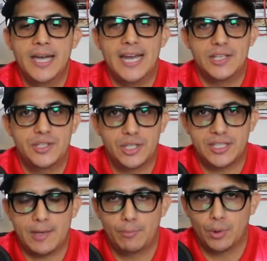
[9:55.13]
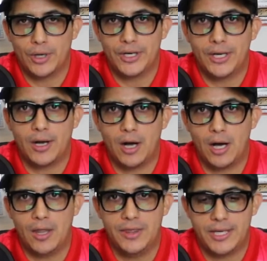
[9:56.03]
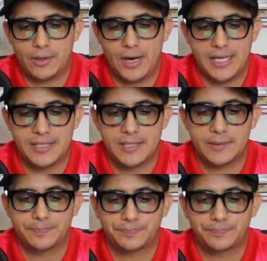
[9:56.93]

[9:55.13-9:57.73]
and it's just embroidered on the crest,